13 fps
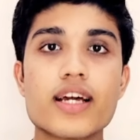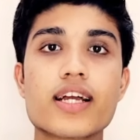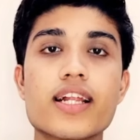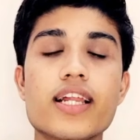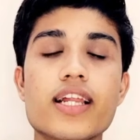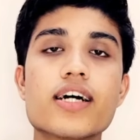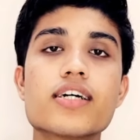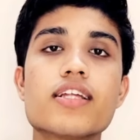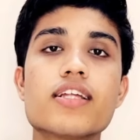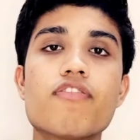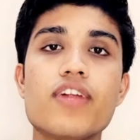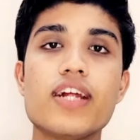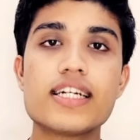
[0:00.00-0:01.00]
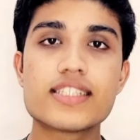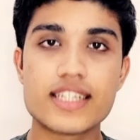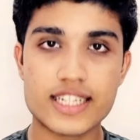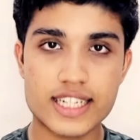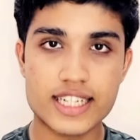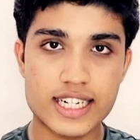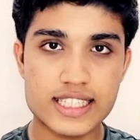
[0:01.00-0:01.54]
clear the fleet's
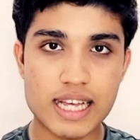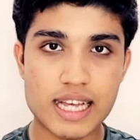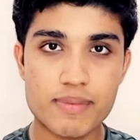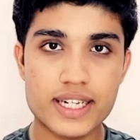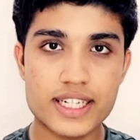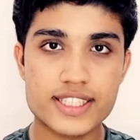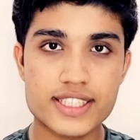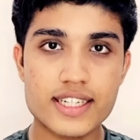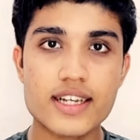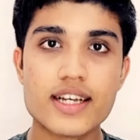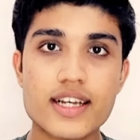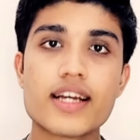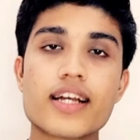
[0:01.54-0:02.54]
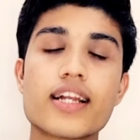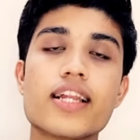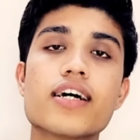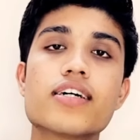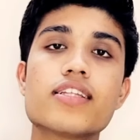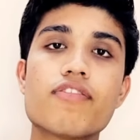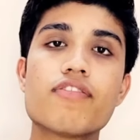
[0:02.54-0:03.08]
written examination,
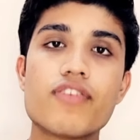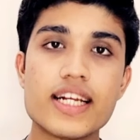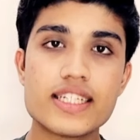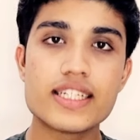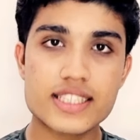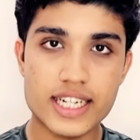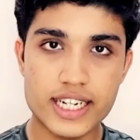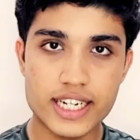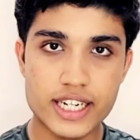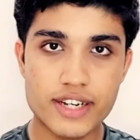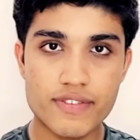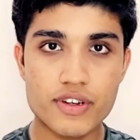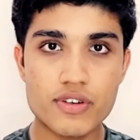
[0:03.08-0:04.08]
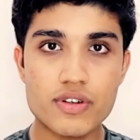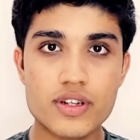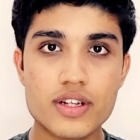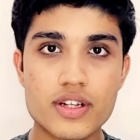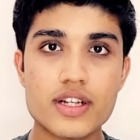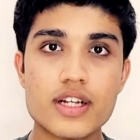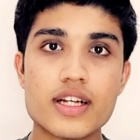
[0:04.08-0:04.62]
clear the fleet's interview,
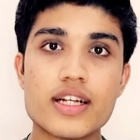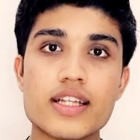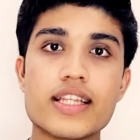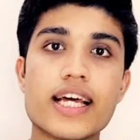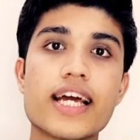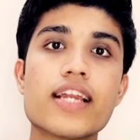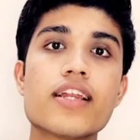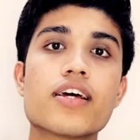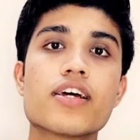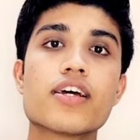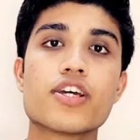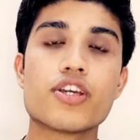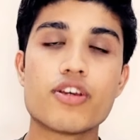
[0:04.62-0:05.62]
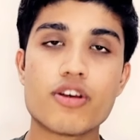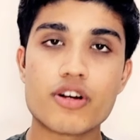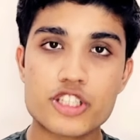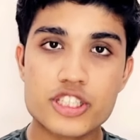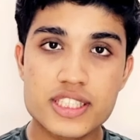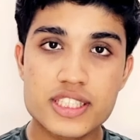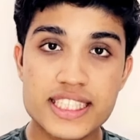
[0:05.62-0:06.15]
then your
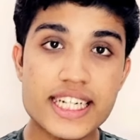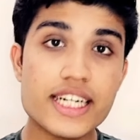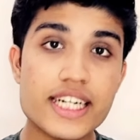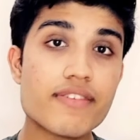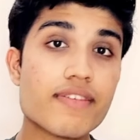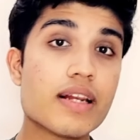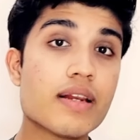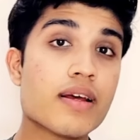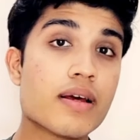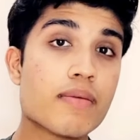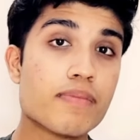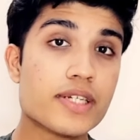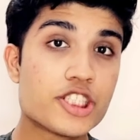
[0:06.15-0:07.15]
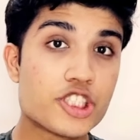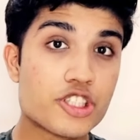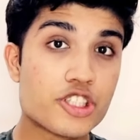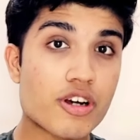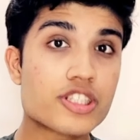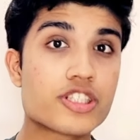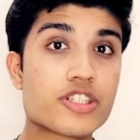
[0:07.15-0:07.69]
seat will be
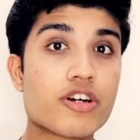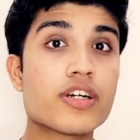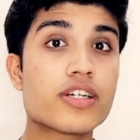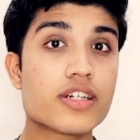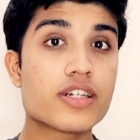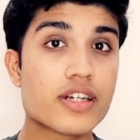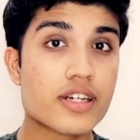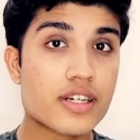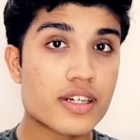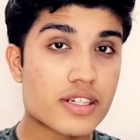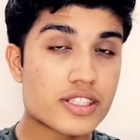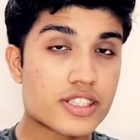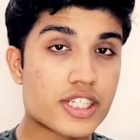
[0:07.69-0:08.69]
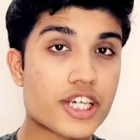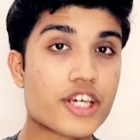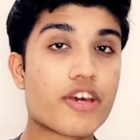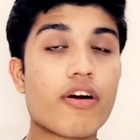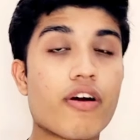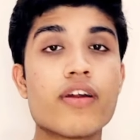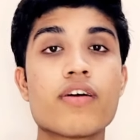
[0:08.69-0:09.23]
sure
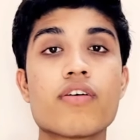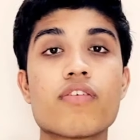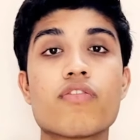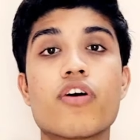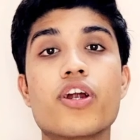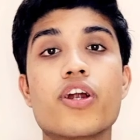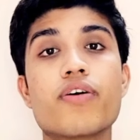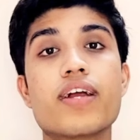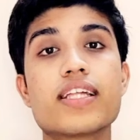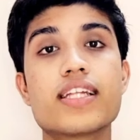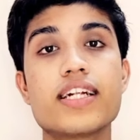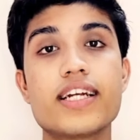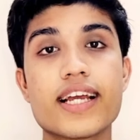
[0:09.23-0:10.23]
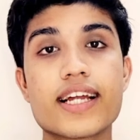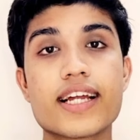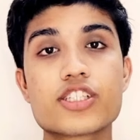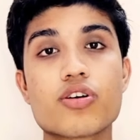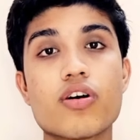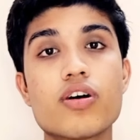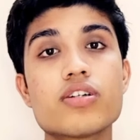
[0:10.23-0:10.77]
secured for doing the
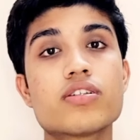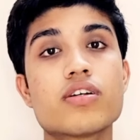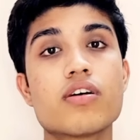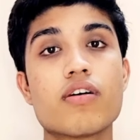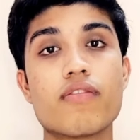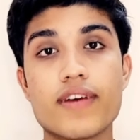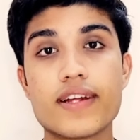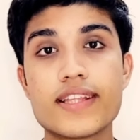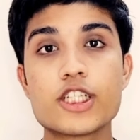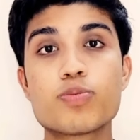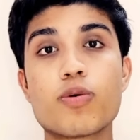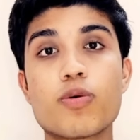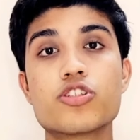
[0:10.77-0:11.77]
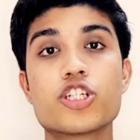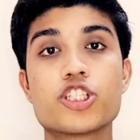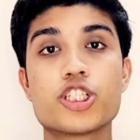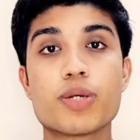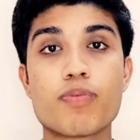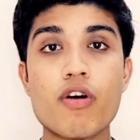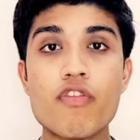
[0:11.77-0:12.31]
DNS course with the
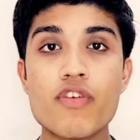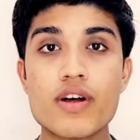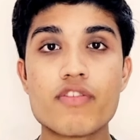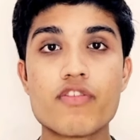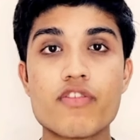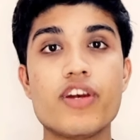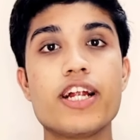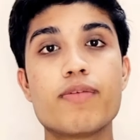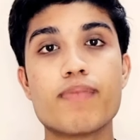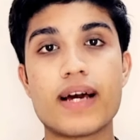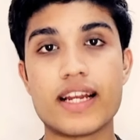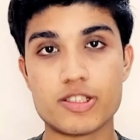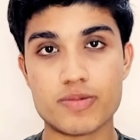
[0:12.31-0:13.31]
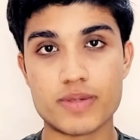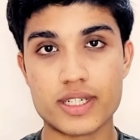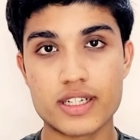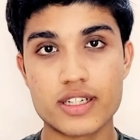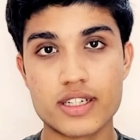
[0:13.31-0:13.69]
sponsorship of fleet management.